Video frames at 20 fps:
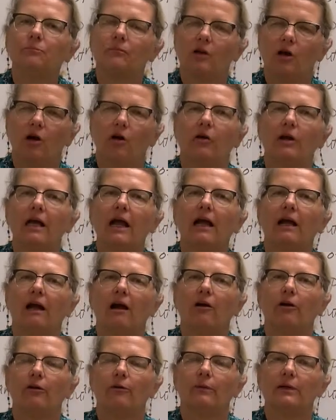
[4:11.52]
cardiac
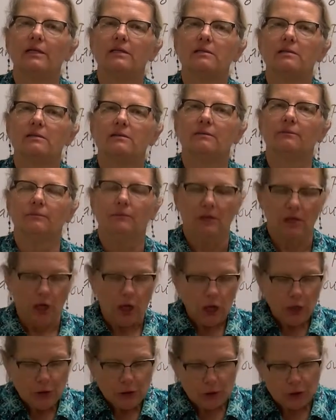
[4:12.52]
arteries.
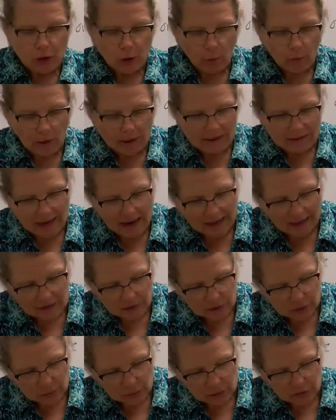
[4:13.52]
So what
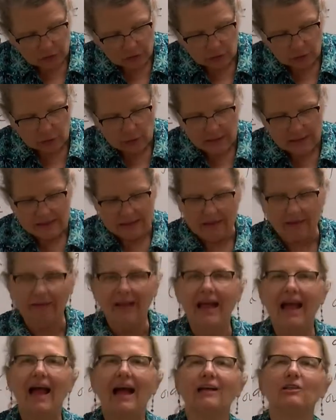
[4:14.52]
doctors will do is they'll
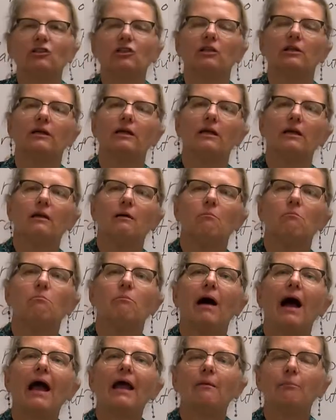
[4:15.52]
actually
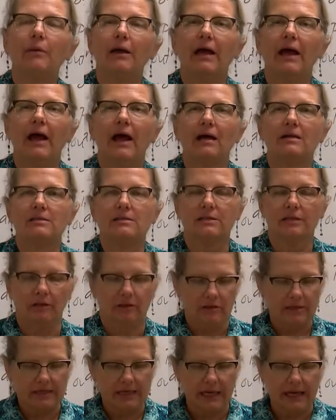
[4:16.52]
bypass, they'll
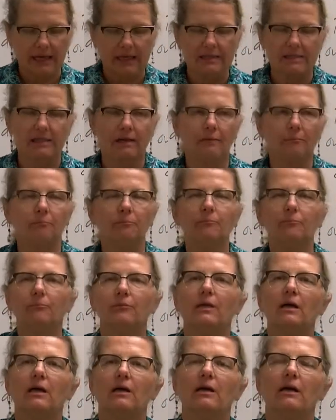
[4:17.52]
take some
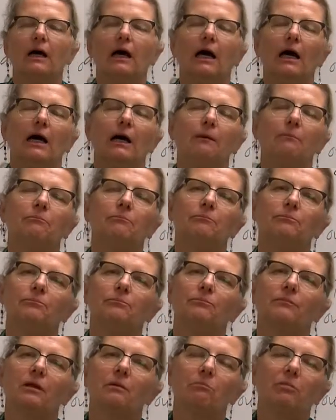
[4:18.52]

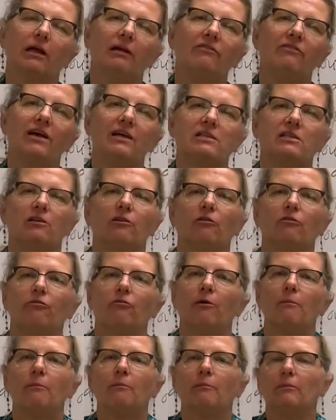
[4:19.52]
blood vessel
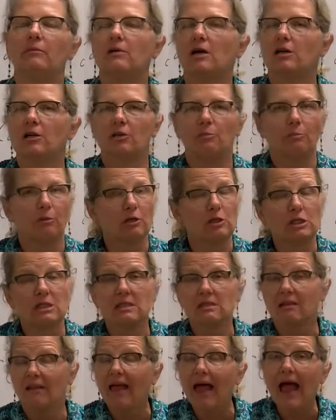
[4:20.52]
from a
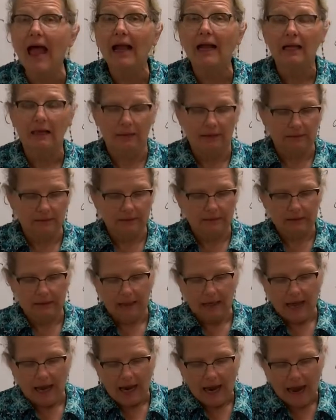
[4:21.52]
person's leg,
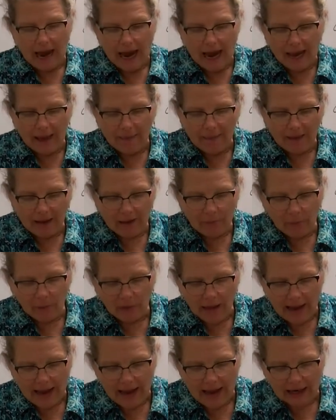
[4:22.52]
and they will
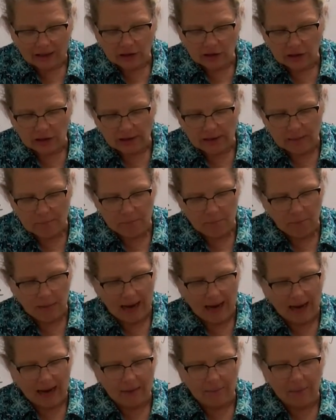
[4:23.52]
actually
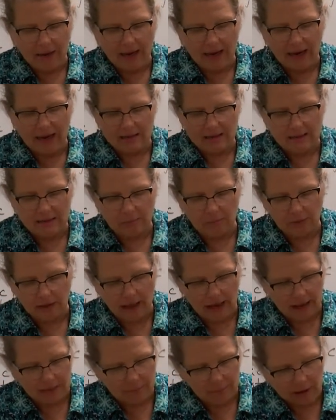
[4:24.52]
bypass the
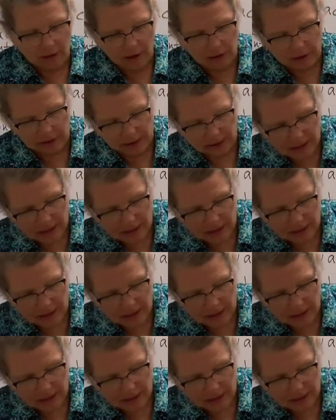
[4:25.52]
blocked part.